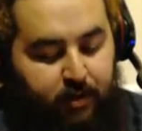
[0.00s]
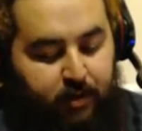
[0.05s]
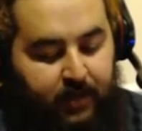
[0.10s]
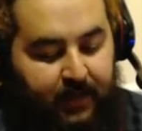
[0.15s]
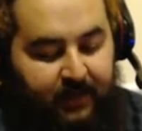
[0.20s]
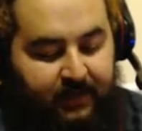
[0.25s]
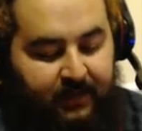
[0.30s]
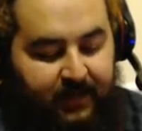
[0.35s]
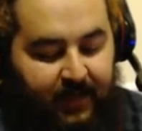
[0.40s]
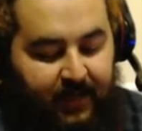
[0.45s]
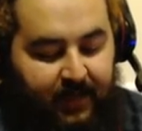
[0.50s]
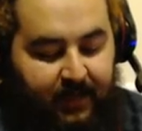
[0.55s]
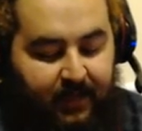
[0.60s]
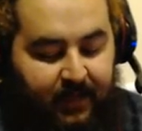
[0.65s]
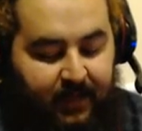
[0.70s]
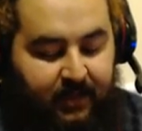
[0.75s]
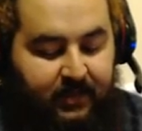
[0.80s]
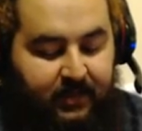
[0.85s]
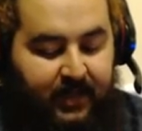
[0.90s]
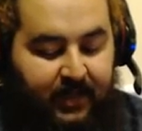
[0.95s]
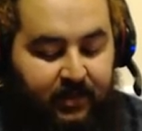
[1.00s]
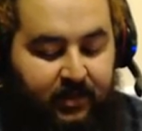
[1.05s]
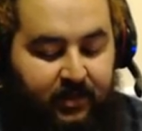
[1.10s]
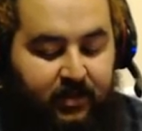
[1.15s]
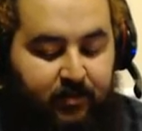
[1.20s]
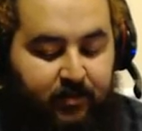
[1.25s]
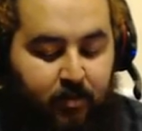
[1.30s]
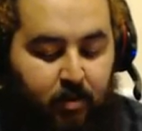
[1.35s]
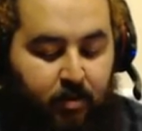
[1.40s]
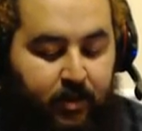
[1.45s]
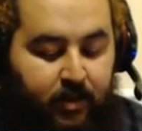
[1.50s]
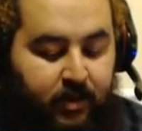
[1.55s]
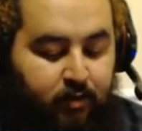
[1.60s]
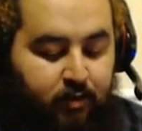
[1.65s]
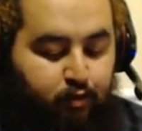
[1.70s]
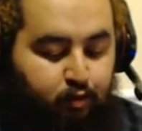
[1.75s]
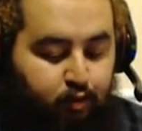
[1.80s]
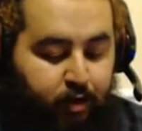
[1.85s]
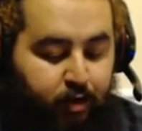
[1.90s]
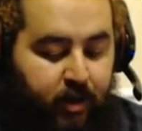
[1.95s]
excited that it's actually small. It's
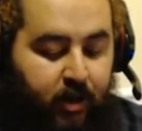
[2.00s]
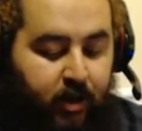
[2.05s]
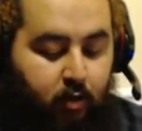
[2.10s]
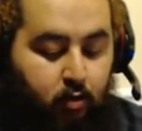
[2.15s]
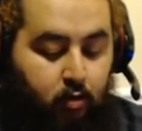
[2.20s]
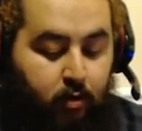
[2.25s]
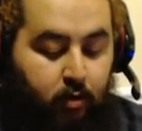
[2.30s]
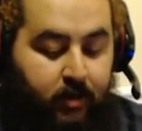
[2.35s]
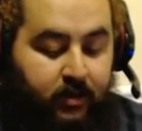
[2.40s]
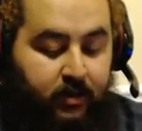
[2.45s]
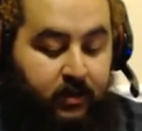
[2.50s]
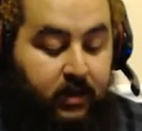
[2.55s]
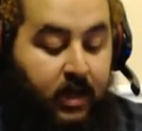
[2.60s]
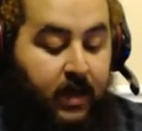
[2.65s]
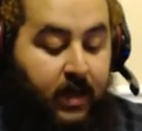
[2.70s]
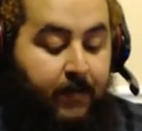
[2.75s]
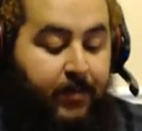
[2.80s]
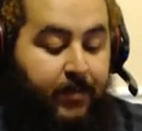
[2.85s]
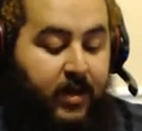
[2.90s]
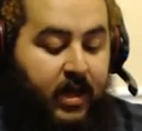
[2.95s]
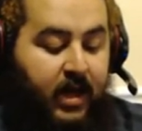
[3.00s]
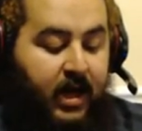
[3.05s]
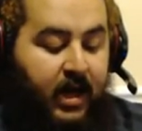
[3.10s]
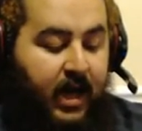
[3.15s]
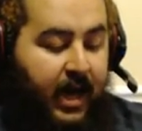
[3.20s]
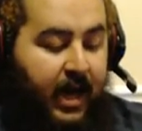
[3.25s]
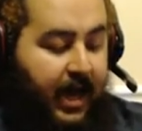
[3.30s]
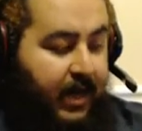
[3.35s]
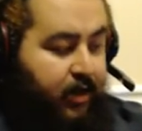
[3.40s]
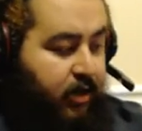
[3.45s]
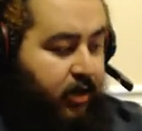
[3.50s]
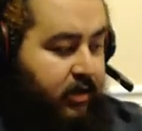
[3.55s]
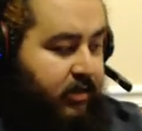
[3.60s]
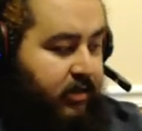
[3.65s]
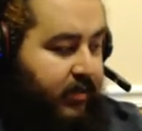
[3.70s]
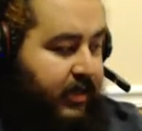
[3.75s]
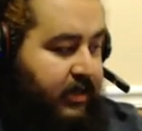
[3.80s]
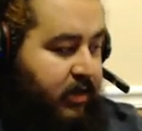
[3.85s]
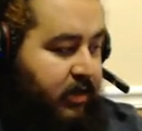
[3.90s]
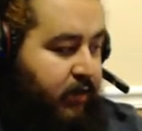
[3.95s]
really cool because I thought to
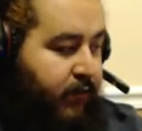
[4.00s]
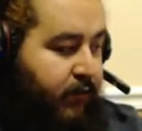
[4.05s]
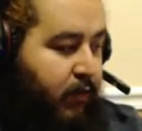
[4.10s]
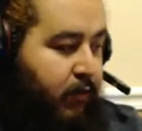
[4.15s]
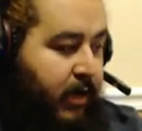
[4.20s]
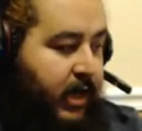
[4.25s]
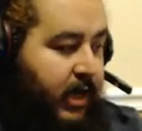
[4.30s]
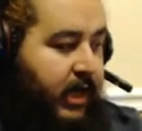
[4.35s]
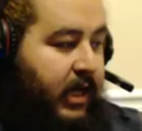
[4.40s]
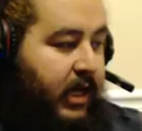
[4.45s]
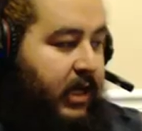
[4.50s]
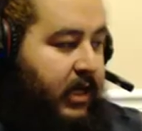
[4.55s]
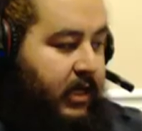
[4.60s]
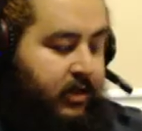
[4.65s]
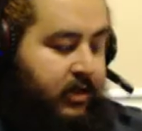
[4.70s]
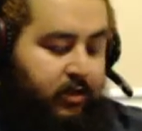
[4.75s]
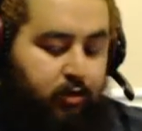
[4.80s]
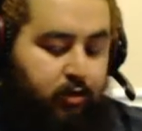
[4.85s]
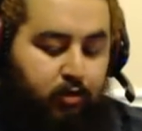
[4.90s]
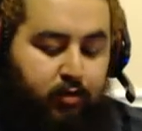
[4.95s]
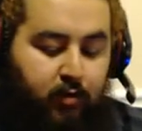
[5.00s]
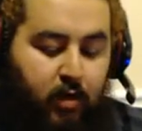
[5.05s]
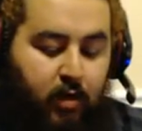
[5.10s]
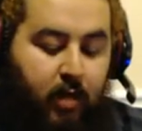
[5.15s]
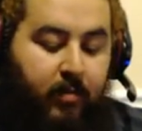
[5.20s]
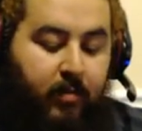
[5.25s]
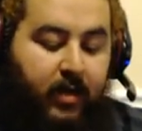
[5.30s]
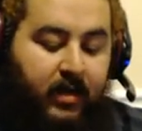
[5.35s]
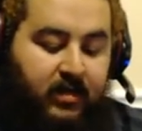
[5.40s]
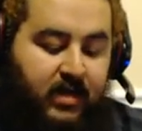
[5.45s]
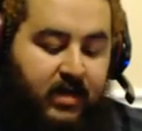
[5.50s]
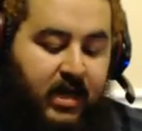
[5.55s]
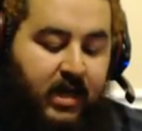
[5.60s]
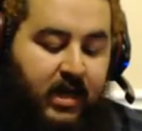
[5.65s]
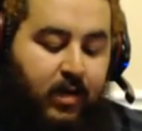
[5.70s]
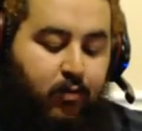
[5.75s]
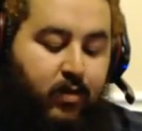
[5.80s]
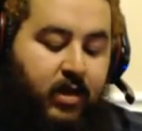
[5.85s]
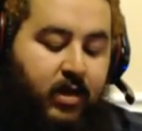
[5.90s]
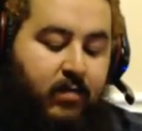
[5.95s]
myself already, it's so small, I'm going to take
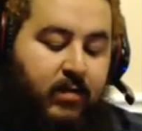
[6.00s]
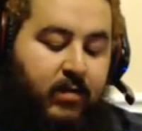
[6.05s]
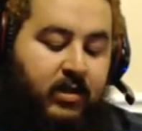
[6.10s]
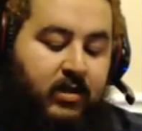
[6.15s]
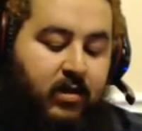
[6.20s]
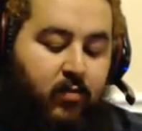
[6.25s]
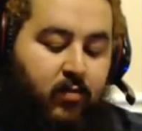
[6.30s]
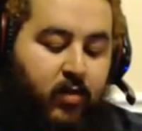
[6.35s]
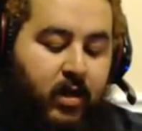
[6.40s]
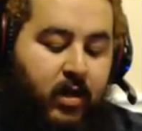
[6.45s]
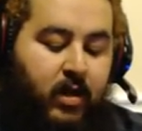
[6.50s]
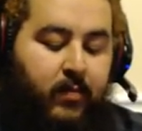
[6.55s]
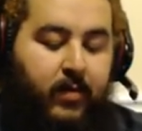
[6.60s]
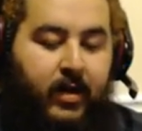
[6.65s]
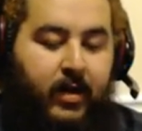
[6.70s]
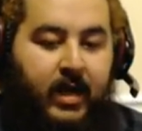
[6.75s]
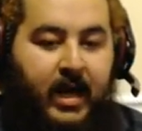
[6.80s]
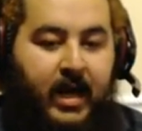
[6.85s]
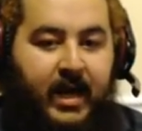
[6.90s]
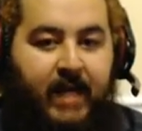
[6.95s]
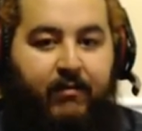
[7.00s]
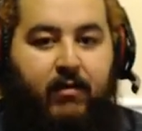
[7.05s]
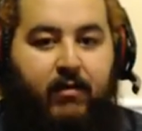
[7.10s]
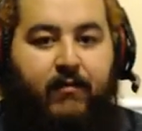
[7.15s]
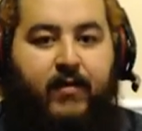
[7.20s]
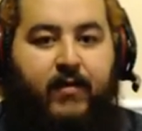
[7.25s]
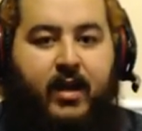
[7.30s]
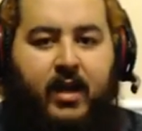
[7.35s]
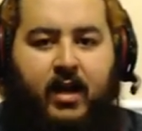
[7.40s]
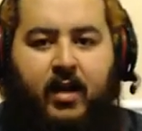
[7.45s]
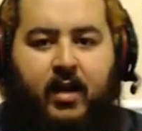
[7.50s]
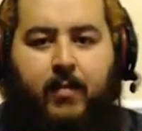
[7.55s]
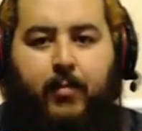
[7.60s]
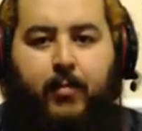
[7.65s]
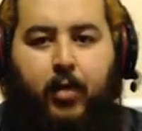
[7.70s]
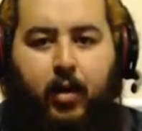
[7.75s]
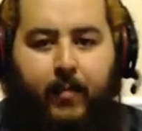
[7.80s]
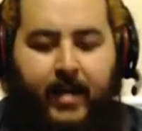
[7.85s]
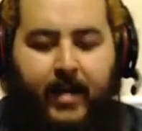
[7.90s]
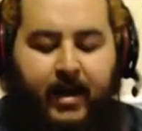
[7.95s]
it with me somewhere, but I'd have to fit it in a
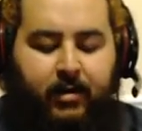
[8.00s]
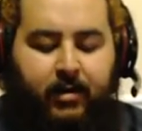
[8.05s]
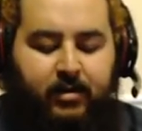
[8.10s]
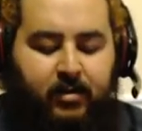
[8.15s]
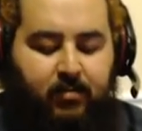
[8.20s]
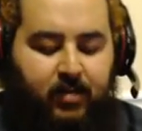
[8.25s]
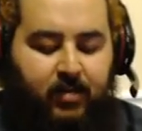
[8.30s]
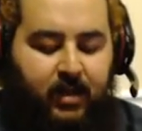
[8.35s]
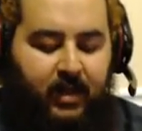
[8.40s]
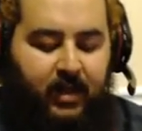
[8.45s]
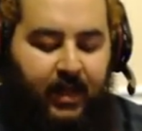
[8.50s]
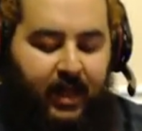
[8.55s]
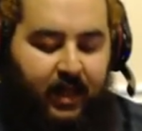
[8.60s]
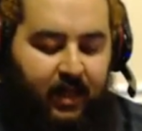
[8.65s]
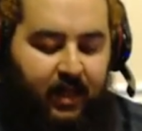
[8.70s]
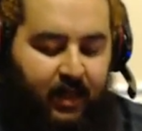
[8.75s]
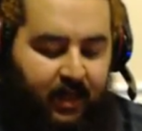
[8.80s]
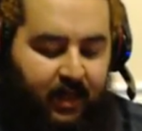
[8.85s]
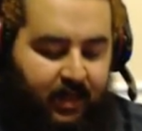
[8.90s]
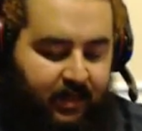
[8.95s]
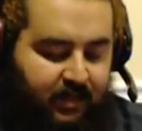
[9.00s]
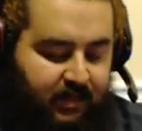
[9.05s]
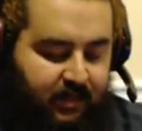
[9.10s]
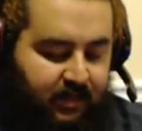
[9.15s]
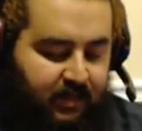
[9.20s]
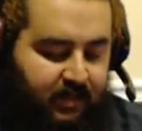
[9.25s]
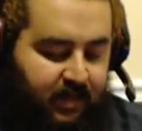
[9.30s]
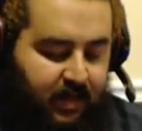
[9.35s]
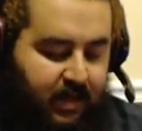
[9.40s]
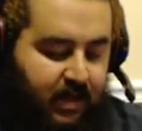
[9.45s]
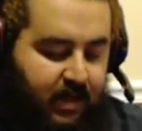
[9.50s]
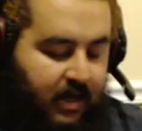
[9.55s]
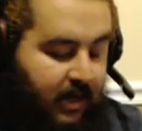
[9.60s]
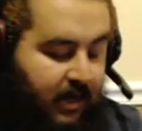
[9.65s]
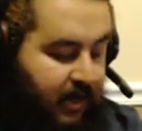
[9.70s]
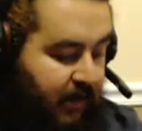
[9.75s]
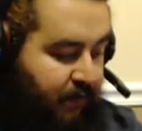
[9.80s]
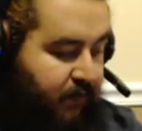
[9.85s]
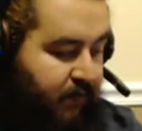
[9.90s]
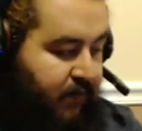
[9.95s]
book bag or something. Like this
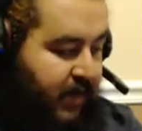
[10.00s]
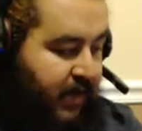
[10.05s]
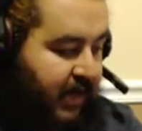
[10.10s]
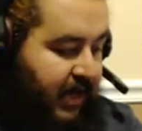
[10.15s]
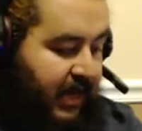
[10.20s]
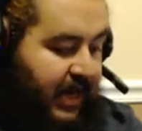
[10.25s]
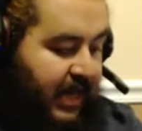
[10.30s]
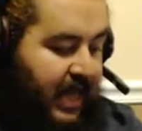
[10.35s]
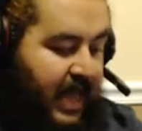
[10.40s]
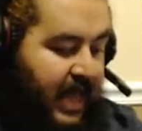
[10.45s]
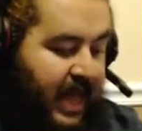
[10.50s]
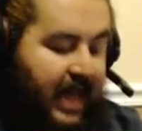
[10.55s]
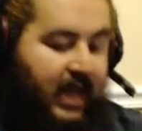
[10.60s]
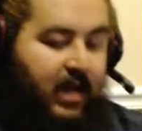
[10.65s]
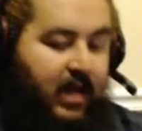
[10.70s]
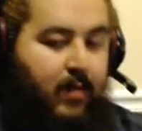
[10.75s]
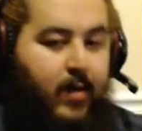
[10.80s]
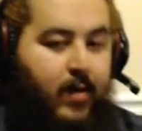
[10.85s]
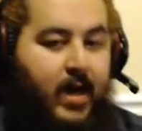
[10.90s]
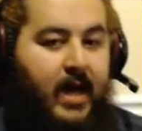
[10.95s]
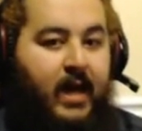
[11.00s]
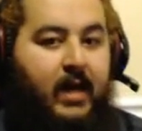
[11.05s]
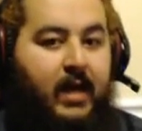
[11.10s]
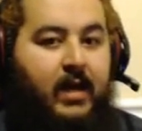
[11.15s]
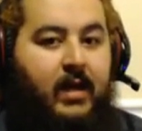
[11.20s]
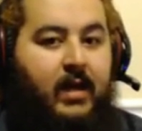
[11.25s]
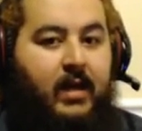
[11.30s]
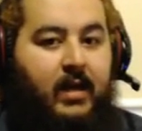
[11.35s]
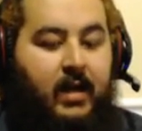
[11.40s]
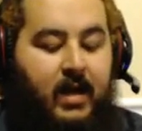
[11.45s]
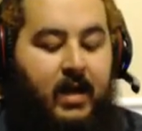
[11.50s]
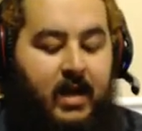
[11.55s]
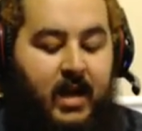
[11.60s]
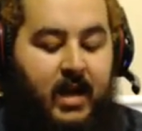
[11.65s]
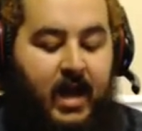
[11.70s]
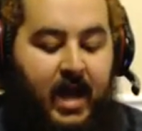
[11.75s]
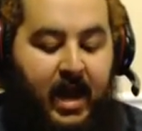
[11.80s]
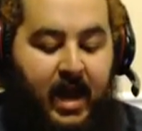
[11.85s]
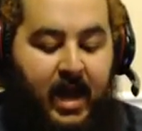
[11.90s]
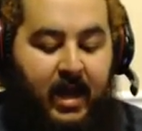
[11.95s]
can fit in any bag, in
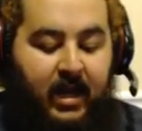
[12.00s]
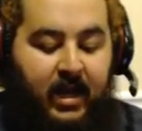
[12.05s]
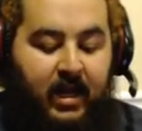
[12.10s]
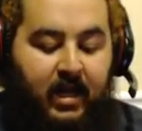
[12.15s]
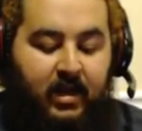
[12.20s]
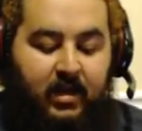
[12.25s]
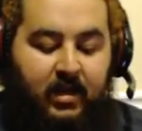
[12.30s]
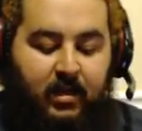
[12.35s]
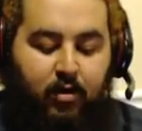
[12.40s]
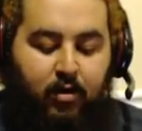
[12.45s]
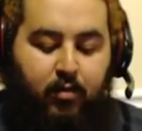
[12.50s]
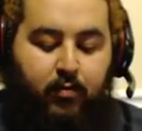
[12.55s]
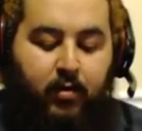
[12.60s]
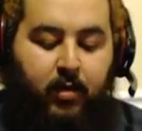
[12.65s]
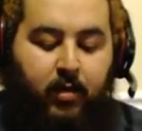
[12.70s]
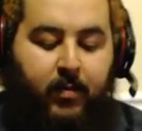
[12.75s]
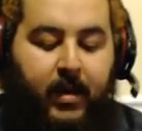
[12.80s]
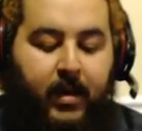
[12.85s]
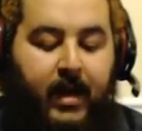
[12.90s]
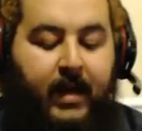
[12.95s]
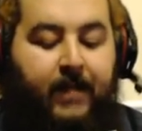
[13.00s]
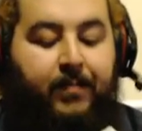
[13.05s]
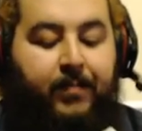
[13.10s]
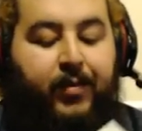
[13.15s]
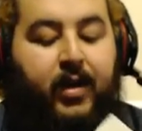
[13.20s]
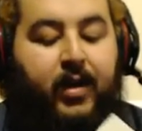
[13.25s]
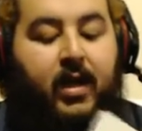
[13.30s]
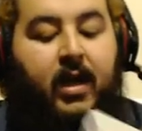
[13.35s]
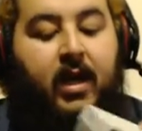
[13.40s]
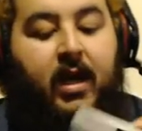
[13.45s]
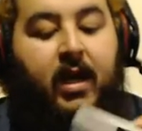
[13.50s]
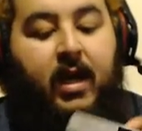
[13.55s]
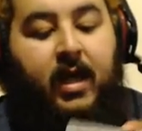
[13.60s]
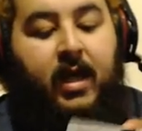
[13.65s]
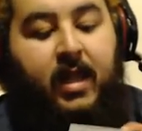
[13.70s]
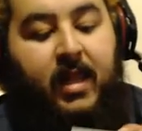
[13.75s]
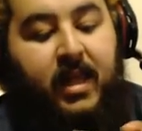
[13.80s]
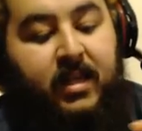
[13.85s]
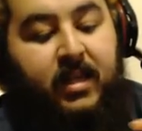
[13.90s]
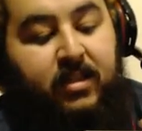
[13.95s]
any little book bag.
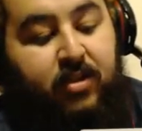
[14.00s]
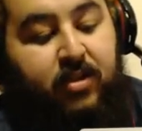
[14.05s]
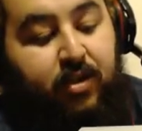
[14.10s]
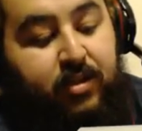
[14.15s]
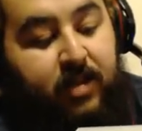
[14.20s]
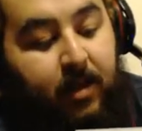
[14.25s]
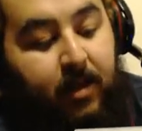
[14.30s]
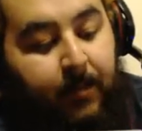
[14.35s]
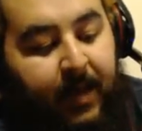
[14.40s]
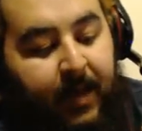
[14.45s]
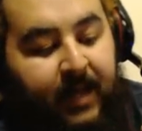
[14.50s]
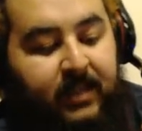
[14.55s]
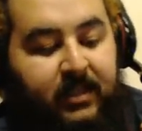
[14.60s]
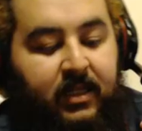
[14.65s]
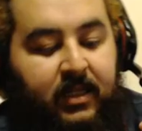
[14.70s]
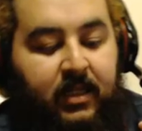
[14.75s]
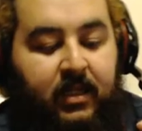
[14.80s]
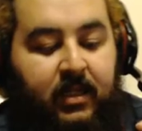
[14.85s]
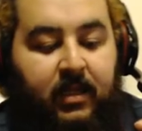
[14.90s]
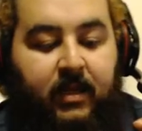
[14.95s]
This looks amazing.